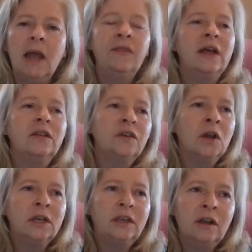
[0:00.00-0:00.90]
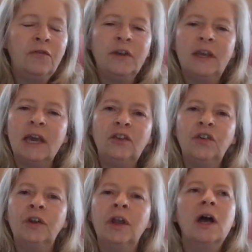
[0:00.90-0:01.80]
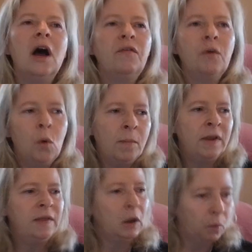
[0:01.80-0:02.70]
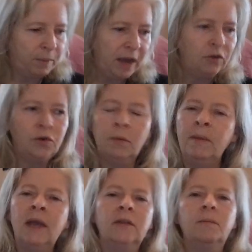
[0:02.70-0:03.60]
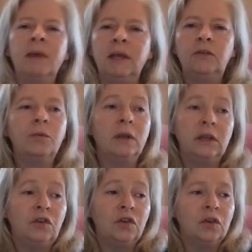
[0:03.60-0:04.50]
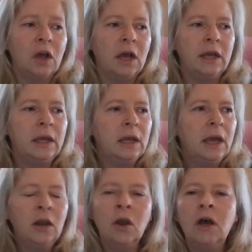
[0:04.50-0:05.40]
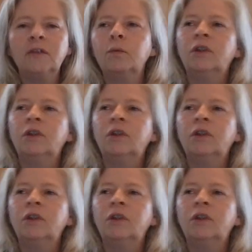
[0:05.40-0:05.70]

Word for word: And that's an identification of a woman that will bow to a man's maid's religious lie and laws,